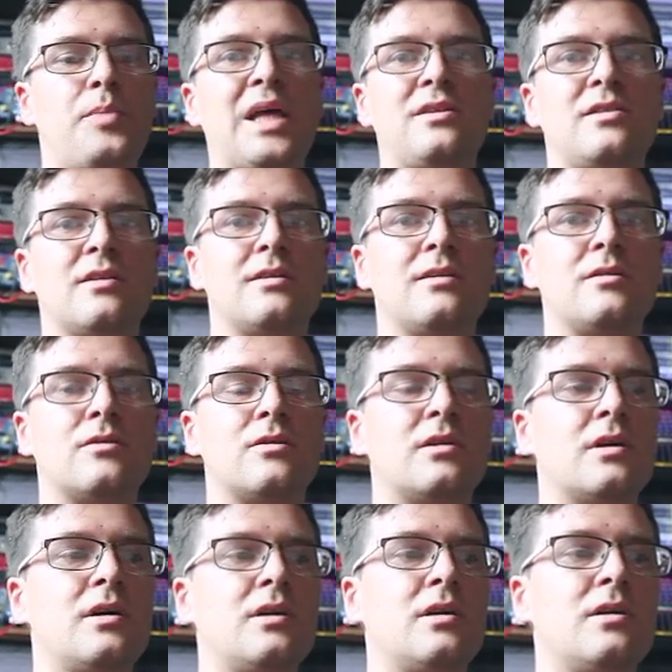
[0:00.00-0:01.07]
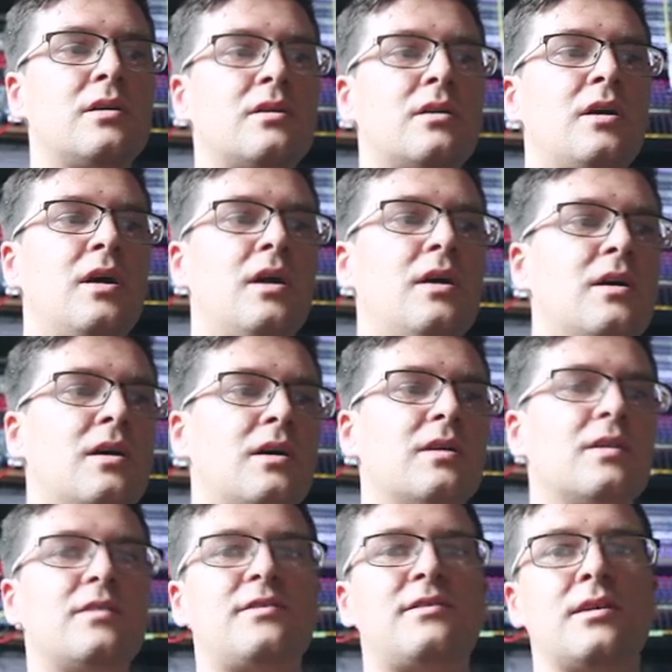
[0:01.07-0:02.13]
pattern or uh,
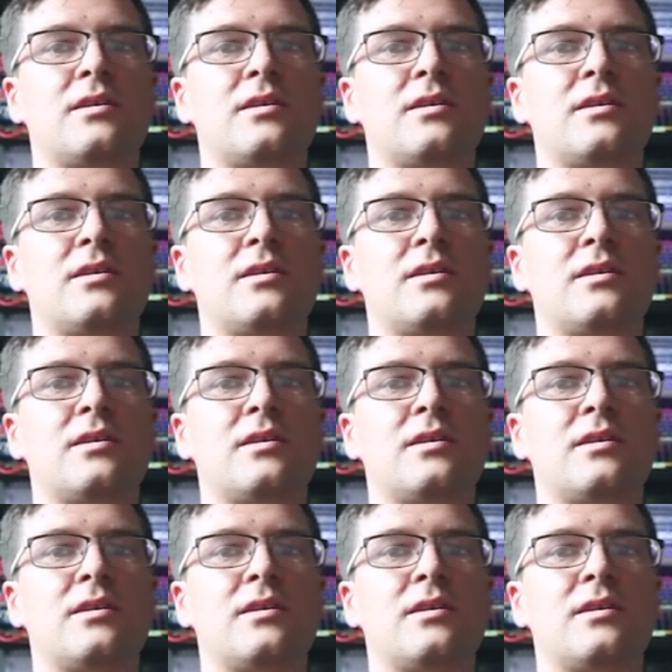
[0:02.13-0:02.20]
a,